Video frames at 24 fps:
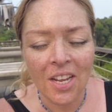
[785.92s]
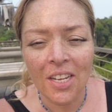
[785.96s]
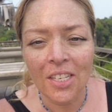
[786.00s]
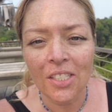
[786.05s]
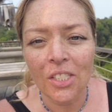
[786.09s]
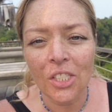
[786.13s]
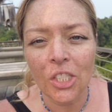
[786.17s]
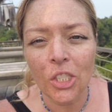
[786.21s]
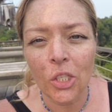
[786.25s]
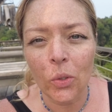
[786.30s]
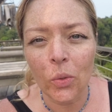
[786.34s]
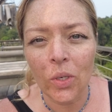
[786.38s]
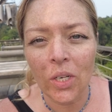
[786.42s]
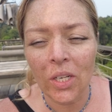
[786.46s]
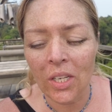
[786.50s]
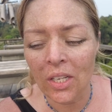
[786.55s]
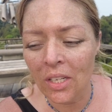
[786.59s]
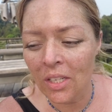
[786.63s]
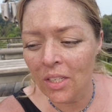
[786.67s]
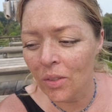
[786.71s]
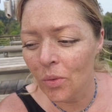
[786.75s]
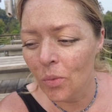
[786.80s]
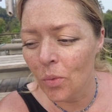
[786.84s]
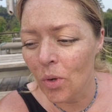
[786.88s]

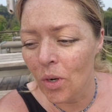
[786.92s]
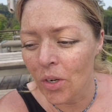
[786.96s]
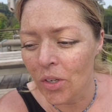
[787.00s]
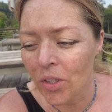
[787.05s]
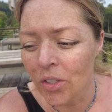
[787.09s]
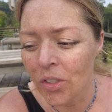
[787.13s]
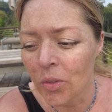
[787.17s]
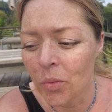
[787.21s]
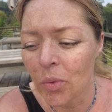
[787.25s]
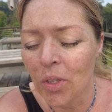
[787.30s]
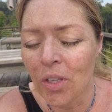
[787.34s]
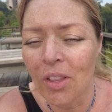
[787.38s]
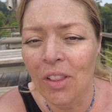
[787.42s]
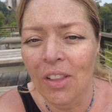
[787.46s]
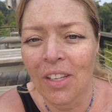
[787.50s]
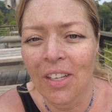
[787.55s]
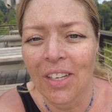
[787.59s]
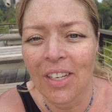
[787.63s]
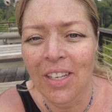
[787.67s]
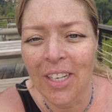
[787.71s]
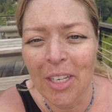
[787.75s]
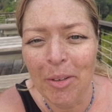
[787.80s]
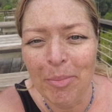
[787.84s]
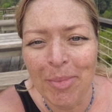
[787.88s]
soda water with
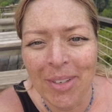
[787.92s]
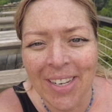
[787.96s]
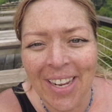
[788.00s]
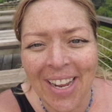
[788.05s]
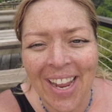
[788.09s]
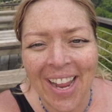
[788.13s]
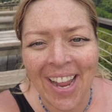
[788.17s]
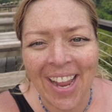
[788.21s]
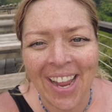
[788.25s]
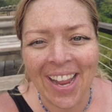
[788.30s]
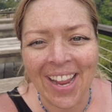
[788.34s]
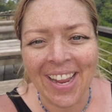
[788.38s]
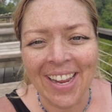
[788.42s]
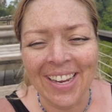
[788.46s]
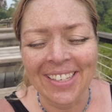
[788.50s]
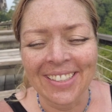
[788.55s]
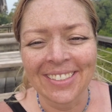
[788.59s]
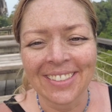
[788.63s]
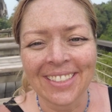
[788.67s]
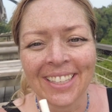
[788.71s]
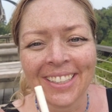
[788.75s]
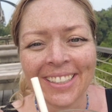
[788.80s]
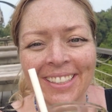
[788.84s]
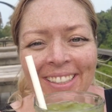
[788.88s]
lime
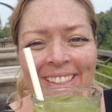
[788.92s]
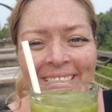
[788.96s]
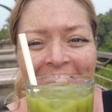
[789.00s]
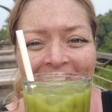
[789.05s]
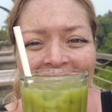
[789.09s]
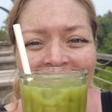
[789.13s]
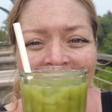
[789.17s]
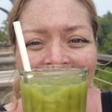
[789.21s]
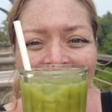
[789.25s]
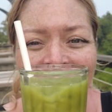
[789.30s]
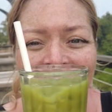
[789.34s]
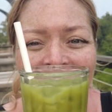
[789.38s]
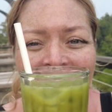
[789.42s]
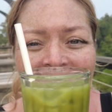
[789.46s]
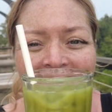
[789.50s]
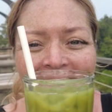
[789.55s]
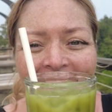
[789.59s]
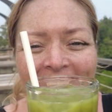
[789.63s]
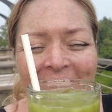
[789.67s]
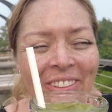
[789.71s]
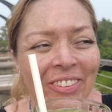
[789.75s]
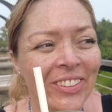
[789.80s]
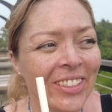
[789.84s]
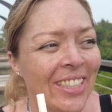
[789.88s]
and
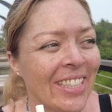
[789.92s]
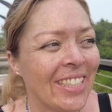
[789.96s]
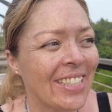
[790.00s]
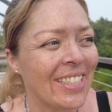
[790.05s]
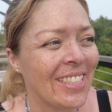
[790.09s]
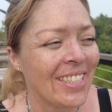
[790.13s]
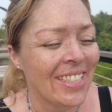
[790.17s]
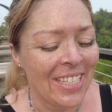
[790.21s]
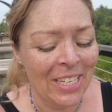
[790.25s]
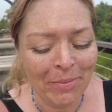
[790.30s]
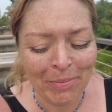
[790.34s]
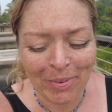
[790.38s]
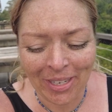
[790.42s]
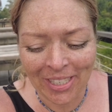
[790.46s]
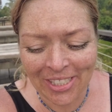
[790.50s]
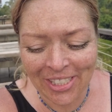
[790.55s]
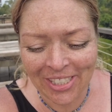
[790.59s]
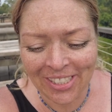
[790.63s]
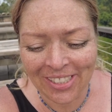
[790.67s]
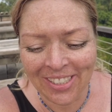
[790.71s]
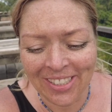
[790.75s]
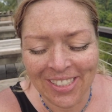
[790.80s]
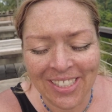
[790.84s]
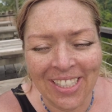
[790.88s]
a green tea
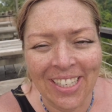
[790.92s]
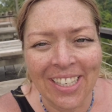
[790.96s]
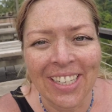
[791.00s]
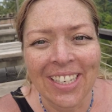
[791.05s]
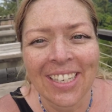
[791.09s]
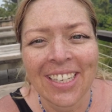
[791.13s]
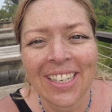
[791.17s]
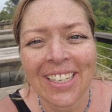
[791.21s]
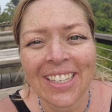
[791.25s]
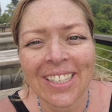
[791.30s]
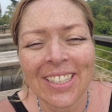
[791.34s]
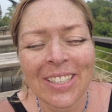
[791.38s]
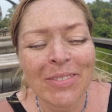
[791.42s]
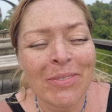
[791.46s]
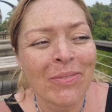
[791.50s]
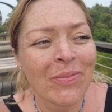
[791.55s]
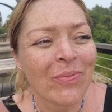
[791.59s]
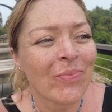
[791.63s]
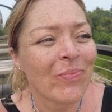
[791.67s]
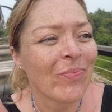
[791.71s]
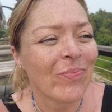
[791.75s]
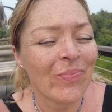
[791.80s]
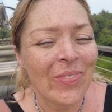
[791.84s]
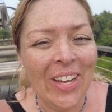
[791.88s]
matcha latte.
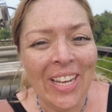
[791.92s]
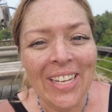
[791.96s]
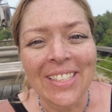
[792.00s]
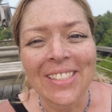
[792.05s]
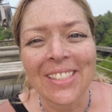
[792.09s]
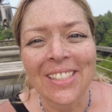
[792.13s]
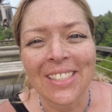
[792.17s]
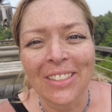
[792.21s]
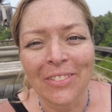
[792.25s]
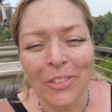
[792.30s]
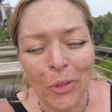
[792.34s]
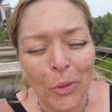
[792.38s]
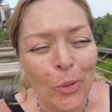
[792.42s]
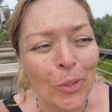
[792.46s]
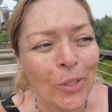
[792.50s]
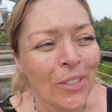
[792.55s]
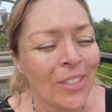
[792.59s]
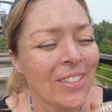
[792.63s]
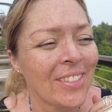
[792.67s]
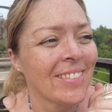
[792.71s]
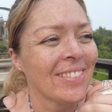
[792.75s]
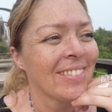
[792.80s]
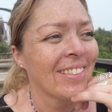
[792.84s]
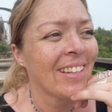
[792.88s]
Iced, of
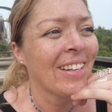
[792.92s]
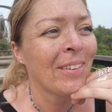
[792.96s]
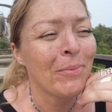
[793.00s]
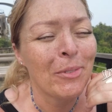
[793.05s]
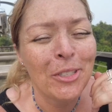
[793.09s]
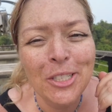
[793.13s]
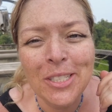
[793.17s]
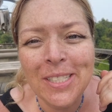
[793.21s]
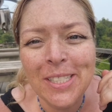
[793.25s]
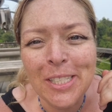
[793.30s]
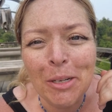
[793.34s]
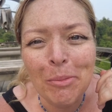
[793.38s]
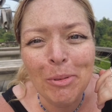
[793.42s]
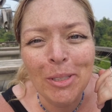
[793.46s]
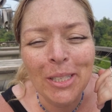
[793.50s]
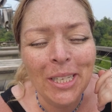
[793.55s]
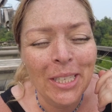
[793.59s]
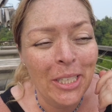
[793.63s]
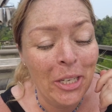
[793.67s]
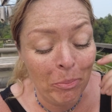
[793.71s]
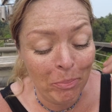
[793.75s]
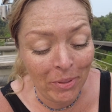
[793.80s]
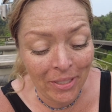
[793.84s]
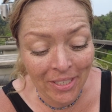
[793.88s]
course. And I'm just doubling
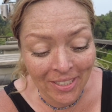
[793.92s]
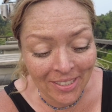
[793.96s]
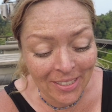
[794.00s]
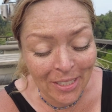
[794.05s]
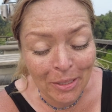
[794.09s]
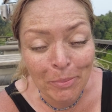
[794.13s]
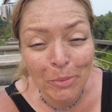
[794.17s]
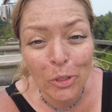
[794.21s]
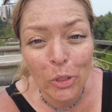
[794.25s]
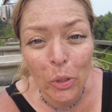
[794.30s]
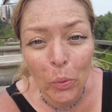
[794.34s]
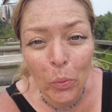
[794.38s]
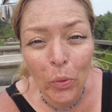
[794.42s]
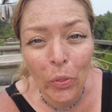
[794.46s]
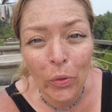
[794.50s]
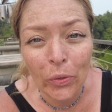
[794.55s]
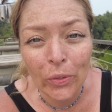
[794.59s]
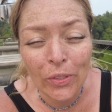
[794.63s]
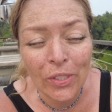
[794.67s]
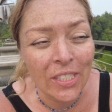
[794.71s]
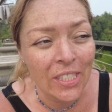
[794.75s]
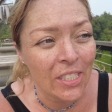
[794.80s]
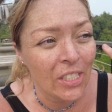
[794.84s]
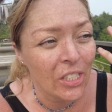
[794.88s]
it up because I'm so
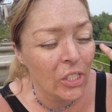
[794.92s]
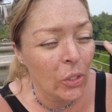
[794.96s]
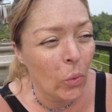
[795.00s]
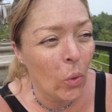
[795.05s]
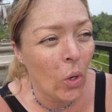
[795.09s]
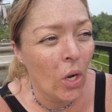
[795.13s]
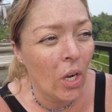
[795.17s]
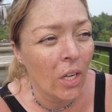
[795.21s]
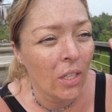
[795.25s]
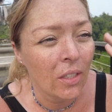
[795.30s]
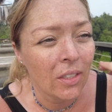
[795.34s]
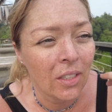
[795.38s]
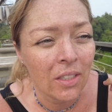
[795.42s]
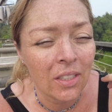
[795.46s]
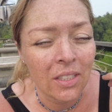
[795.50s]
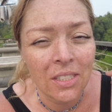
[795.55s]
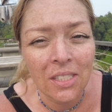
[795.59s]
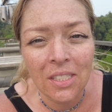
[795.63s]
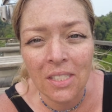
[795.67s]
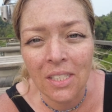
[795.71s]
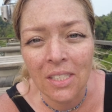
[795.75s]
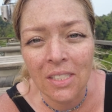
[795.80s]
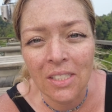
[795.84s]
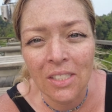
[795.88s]
thirsty and so hot that
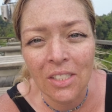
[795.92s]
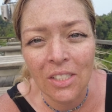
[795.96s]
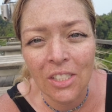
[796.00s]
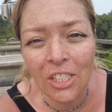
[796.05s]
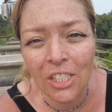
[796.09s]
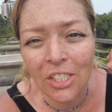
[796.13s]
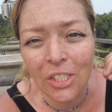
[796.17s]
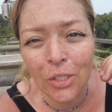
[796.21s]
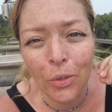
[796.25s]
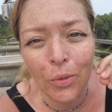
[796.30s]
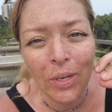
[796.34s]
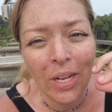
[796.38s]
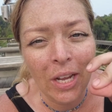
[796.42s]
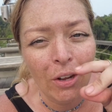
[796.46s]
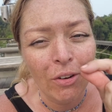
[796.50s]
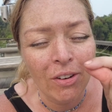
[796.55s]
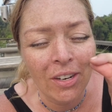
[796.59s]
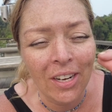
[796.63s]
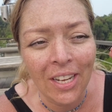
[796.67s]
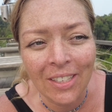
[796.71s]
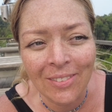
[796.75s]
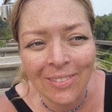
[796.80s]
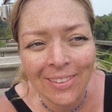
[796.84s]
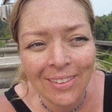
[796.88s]
these things just go down
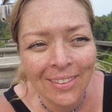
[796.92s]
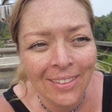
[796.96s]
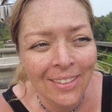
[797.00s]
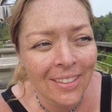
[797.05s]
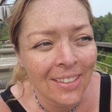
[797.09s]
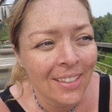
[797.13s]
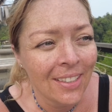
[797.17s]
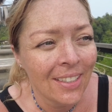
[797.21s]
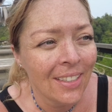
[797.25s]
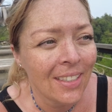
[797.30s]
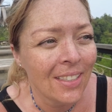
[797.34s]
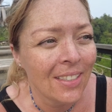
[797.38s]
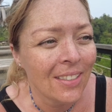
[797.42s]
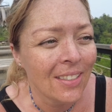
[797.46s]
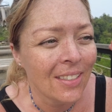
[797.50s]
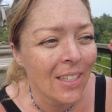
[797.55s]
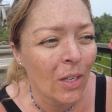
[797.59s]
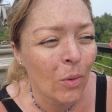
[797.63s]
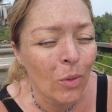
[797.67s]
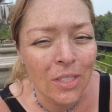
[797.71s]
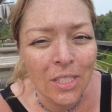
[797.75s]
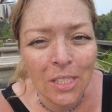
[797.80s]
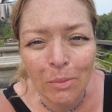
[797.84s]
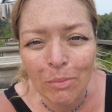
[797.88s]
like, and then I
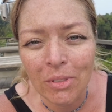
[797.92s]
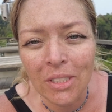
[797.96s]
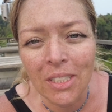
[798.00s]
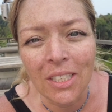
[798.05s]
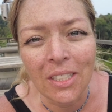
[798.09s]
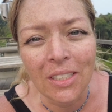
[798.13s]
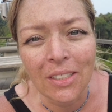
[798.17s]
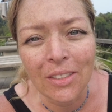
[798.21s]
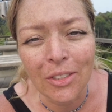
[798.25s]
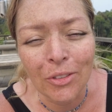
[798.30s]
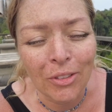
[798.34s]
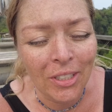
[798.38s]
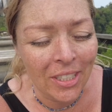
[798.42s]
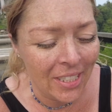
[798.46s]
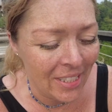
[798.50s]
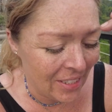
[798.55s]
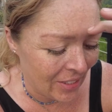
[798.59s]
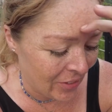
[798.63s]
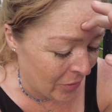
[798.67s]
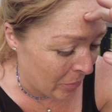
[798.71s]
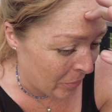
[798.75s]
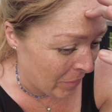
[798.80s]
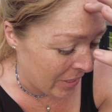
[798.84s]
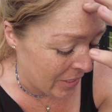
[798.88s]
want something else, right?
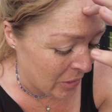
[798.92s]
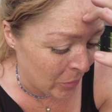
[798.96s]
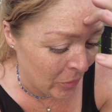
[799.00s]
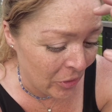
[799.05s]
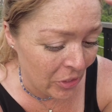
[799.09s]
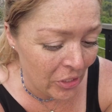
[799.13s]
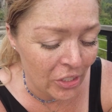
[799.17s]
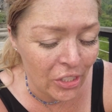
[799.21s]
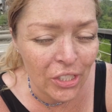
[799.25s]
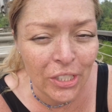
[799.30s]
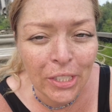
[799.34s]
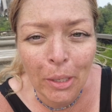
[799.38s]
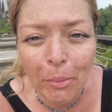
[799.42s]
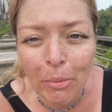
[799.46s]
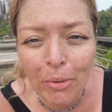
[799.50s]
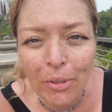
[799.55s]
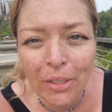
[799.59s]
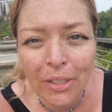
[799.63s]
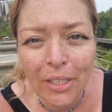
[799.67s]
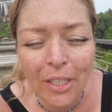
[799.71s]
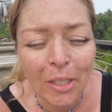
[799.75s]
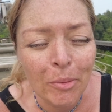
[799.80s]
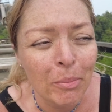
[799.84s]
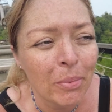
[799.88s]
So I might as well just double
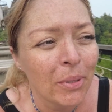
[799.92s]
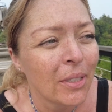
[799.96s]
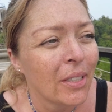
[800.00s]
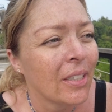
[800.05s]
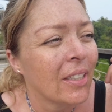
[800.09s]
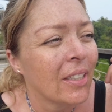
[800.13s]
it up,